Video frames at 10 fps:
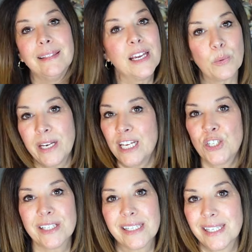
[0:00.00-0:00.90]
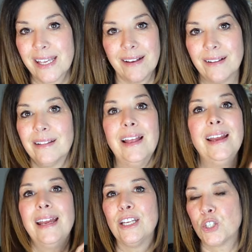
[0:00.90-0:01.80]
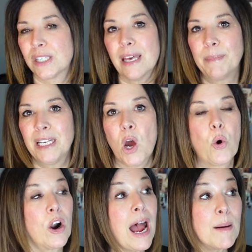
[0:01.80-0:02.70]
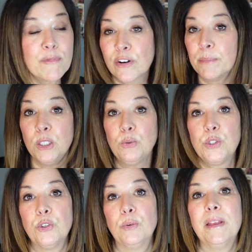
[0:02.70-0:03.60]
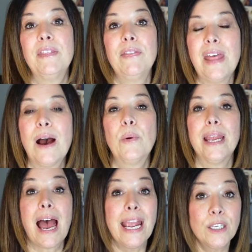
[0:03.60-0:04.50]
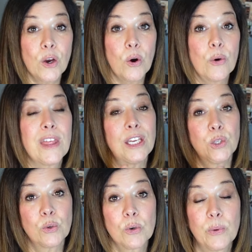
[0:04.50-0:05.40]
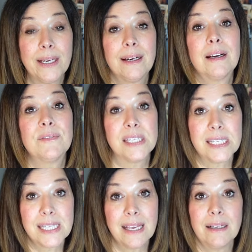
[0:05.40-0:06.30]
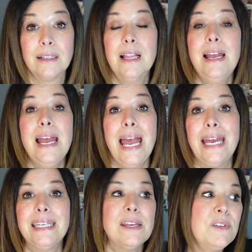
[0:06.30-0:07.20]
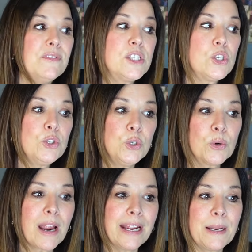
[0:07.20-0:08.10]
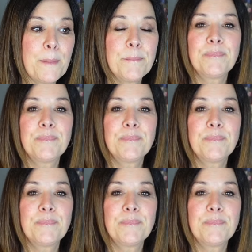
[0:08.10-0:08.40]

liquidation sale, and just let me know, or I'm from YouTube. And then that way I know that you're aware of the sale. And even if it's a newer item,